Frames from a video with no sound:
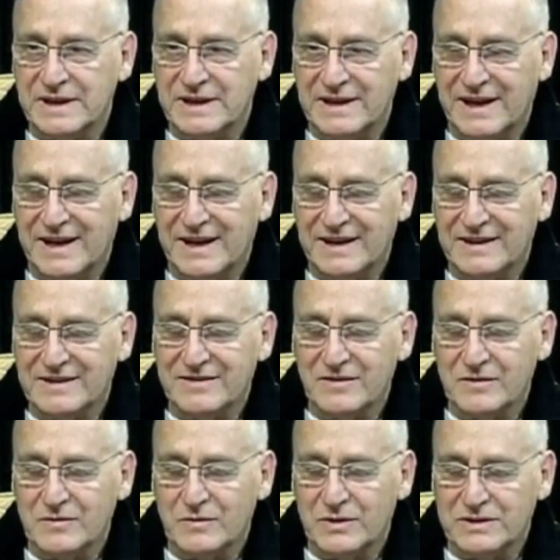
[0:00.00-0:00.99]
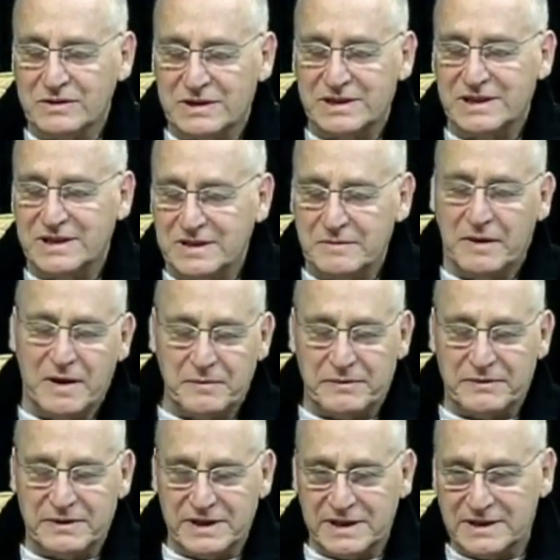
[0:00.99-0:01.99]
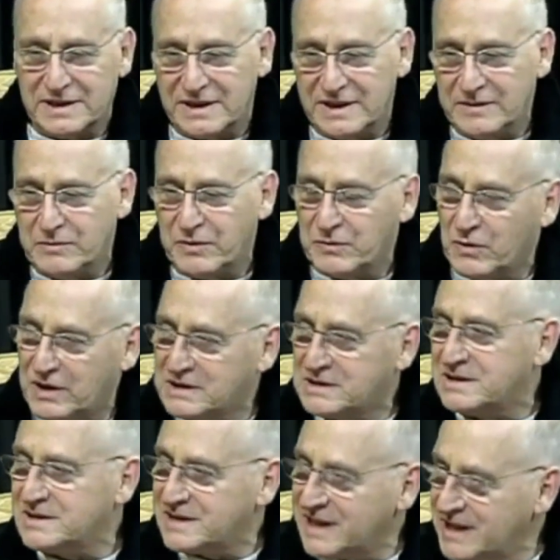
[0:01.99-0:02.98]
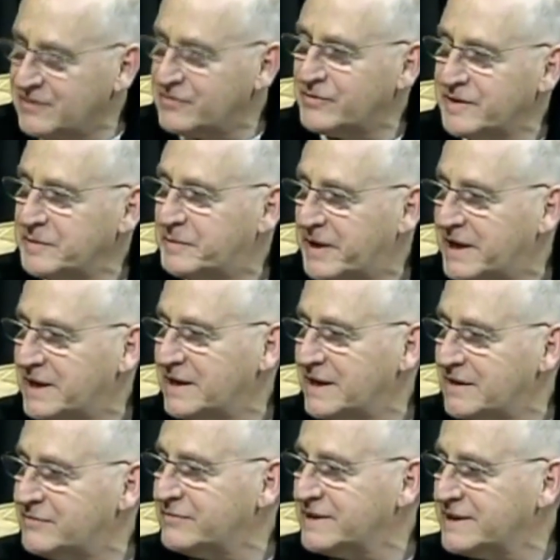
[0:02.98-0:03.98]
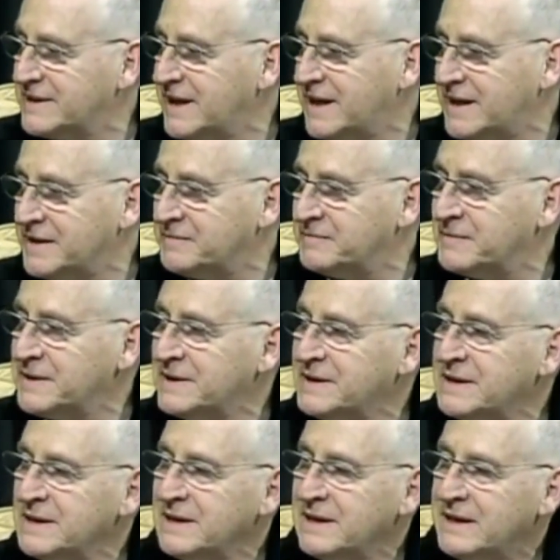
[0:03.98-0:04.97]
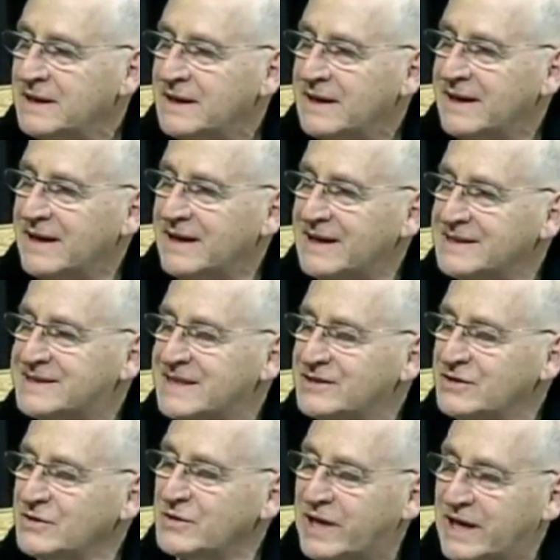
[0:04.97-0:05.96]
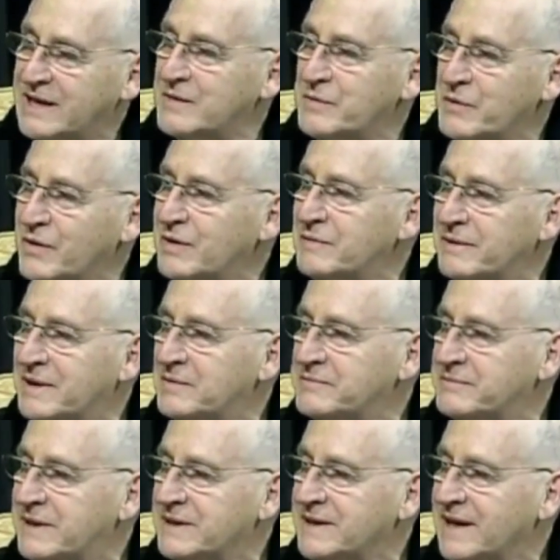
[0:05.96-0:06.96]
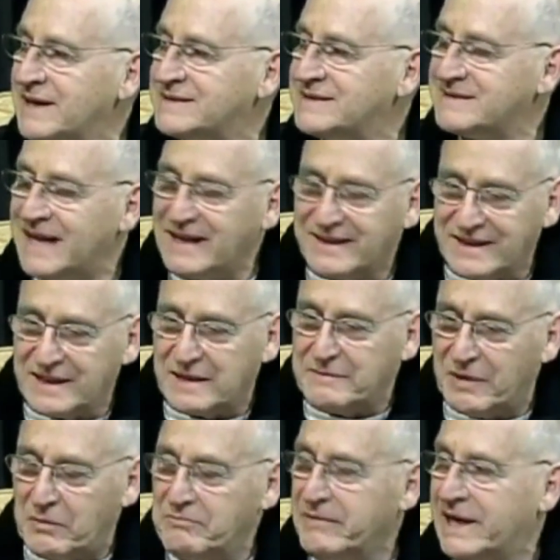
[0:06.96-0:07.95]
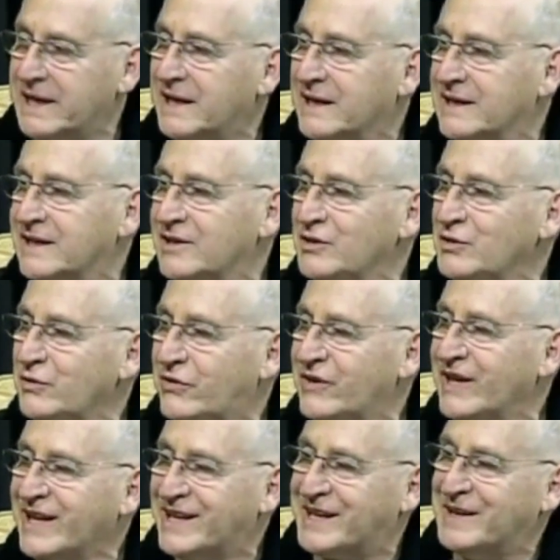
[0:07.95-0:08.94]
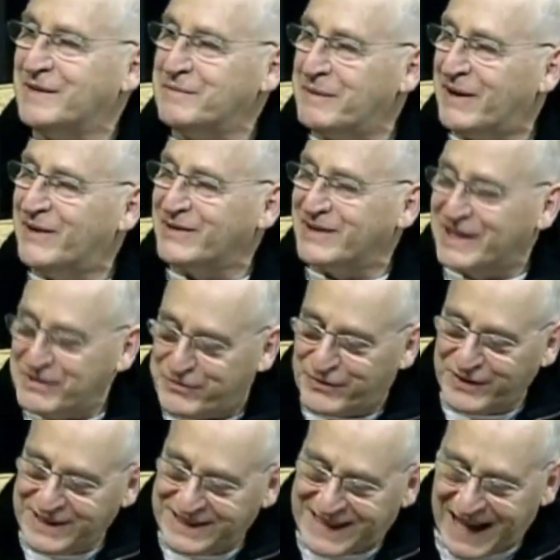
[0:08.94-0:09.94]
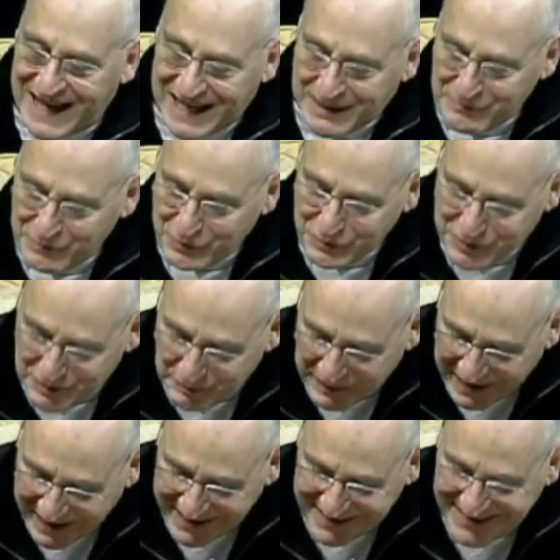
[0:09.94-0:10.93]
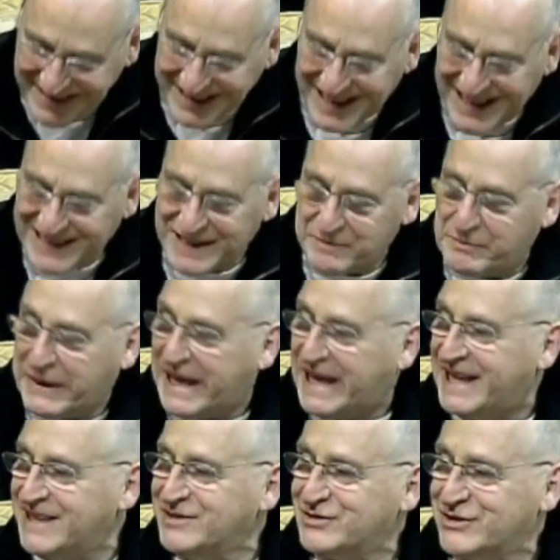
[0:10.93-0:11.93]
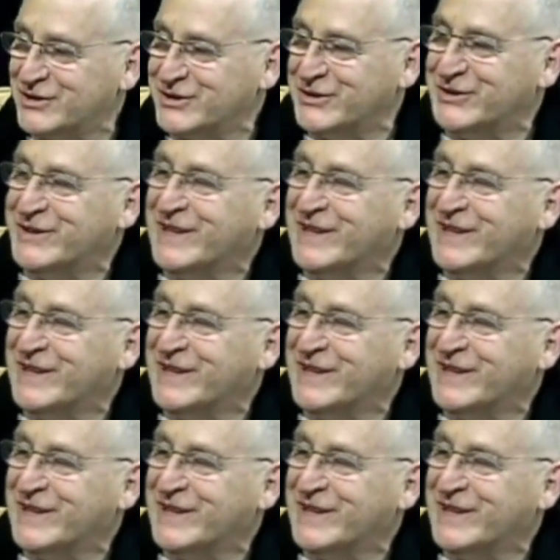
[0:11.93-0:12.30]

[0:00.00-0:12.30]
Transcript: And I, when you see him operate, he watches every penny, every dime. And I said, you care more about money. I says, I think about making it. You think about every dime you spent, and it pains you.